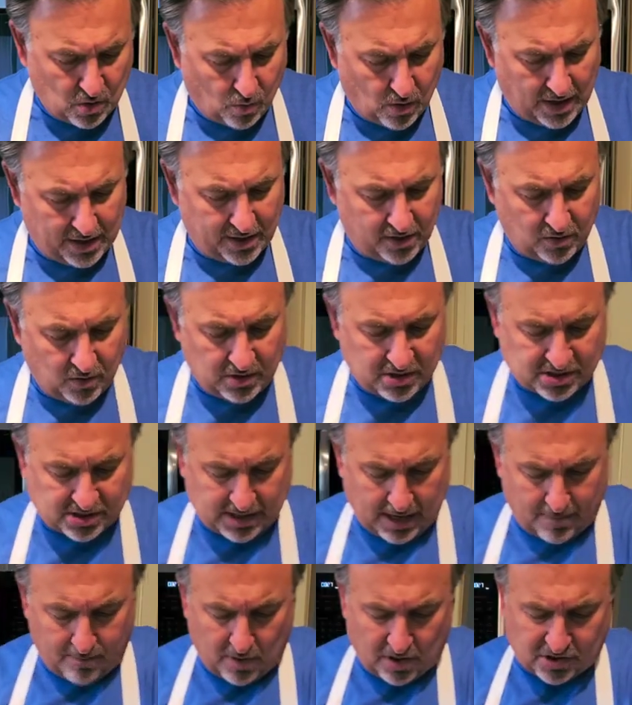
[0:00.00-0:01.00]
you want to do the
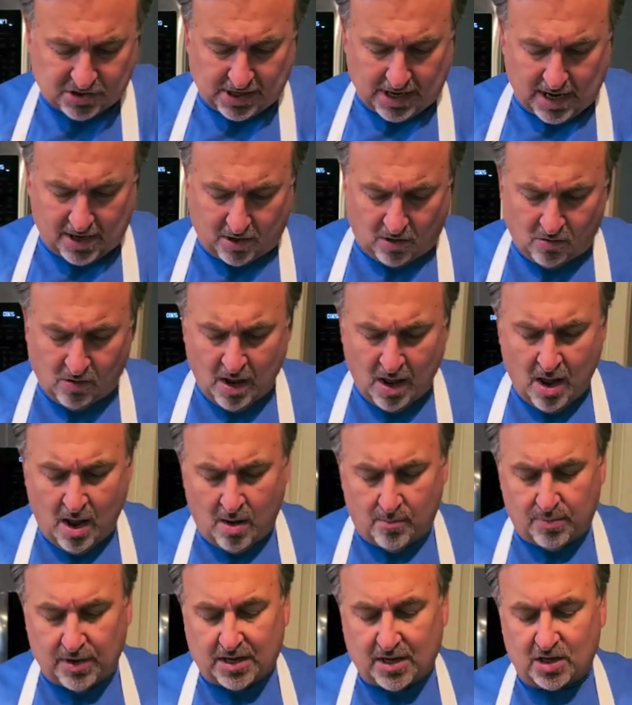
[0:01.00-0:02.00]
San Marzano
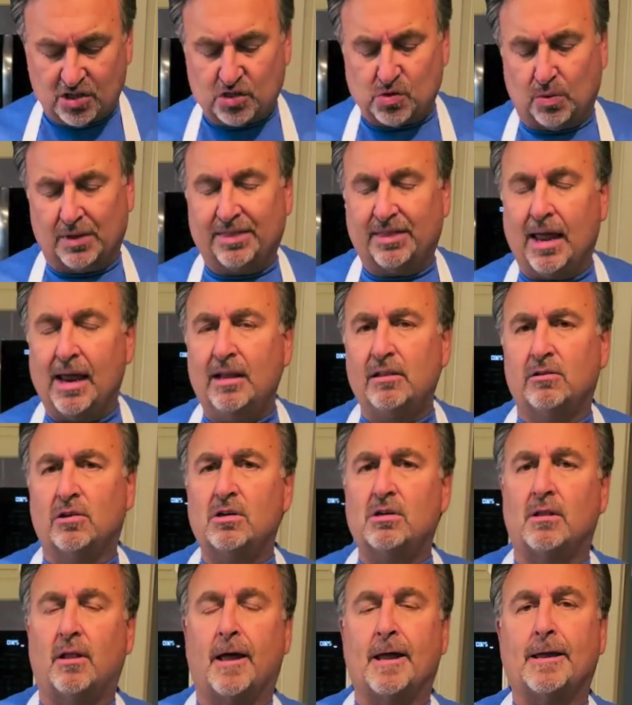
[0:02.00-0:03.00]
because what they
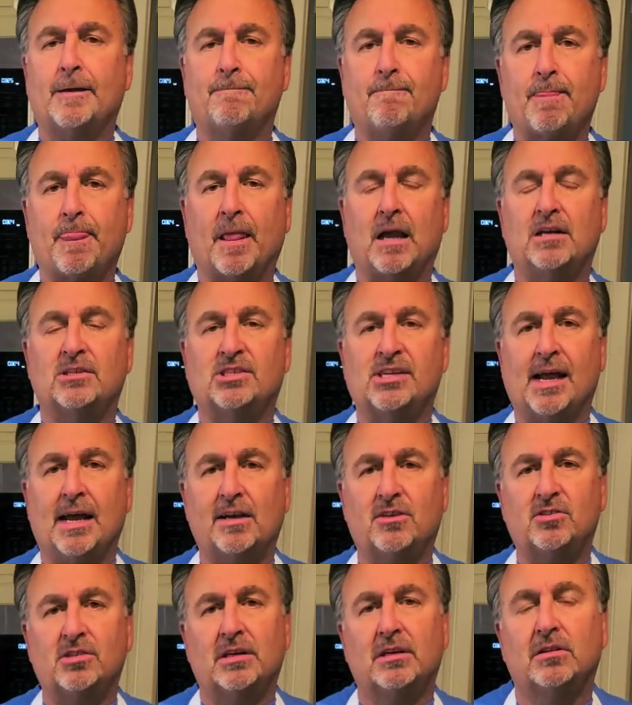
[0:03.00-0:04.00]
look like is they
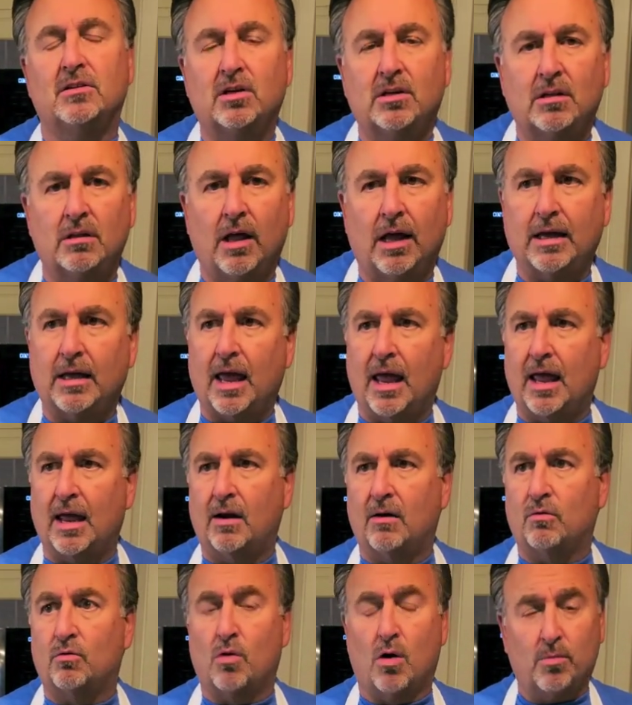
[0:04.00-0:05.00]
actually look like
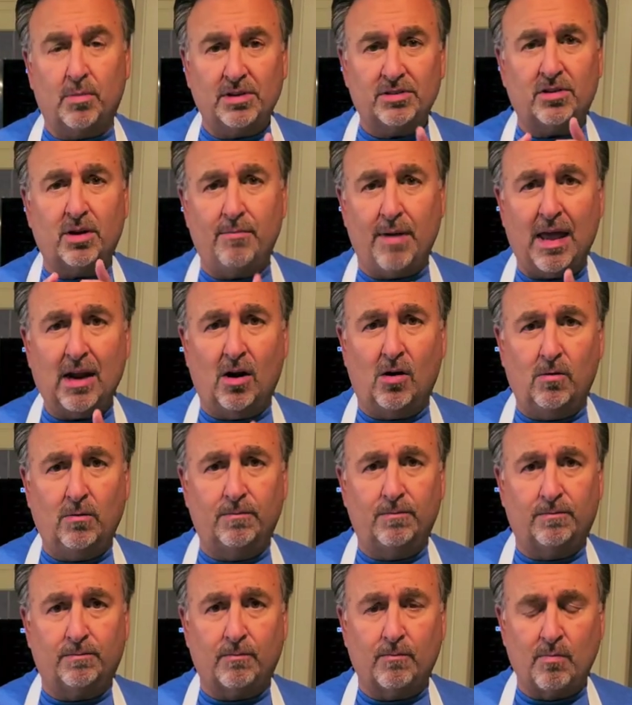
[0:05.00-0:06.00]
a Roma tomato,
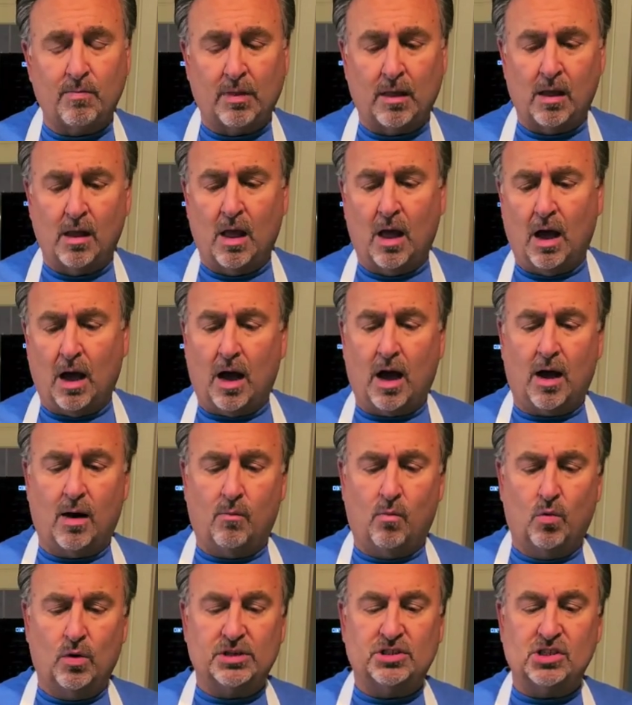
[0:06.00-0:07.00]

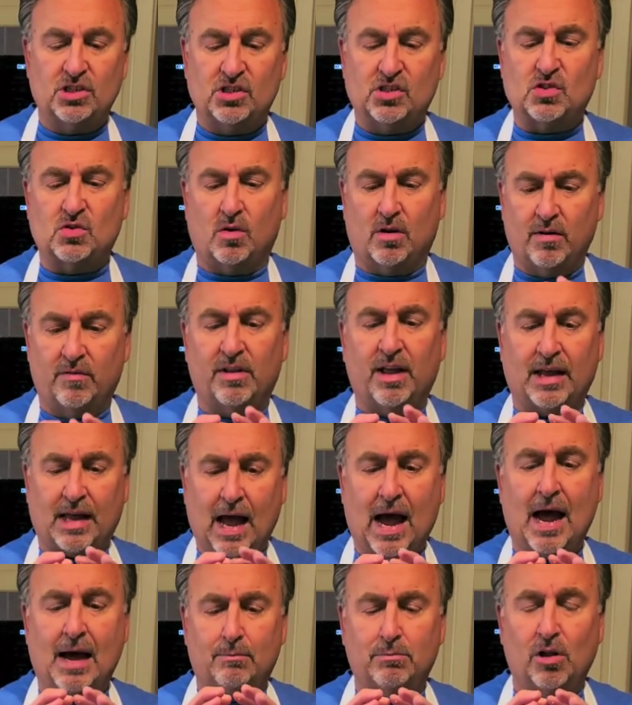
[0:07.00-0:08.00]
which is sort of like
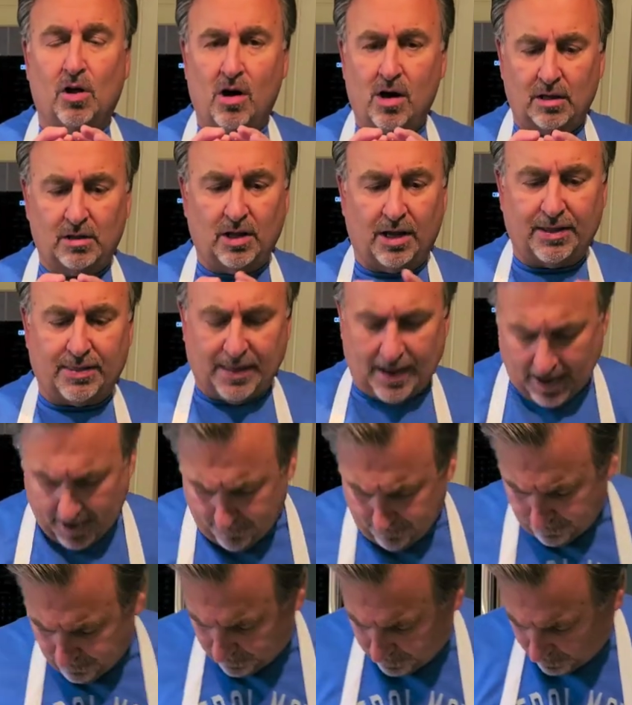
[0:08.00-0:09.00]
oblong like
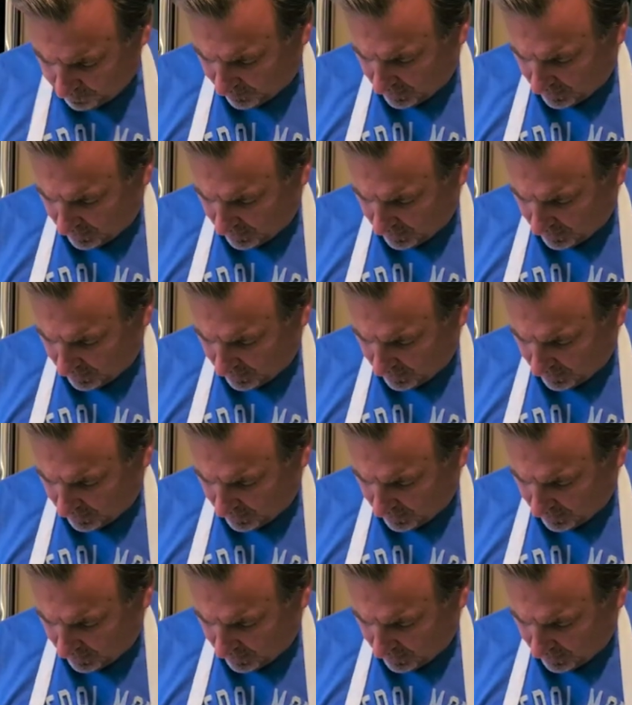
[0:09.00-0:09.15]
that,